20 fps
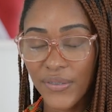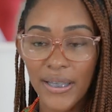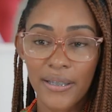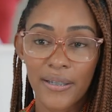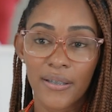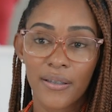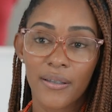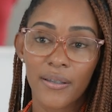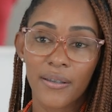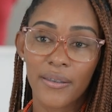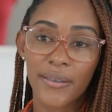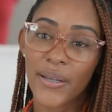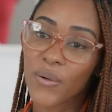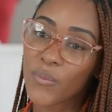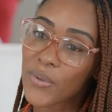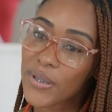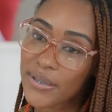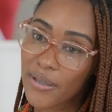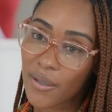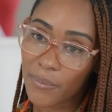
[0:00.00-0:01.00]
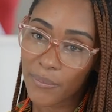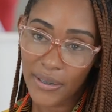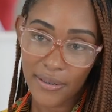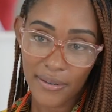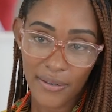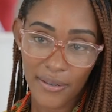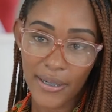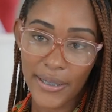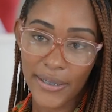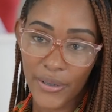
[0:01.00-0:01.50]
that there was something
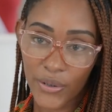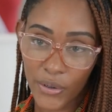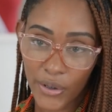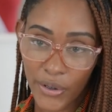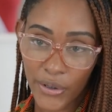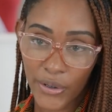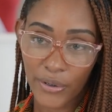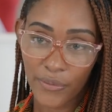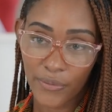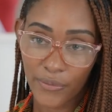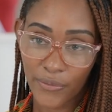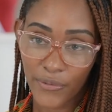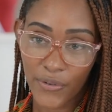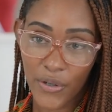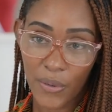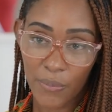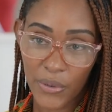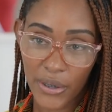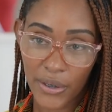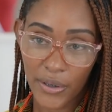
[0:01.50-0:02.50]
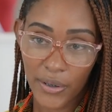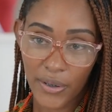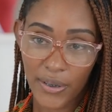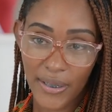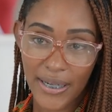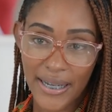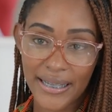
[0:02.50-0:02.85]
that I could learn from her.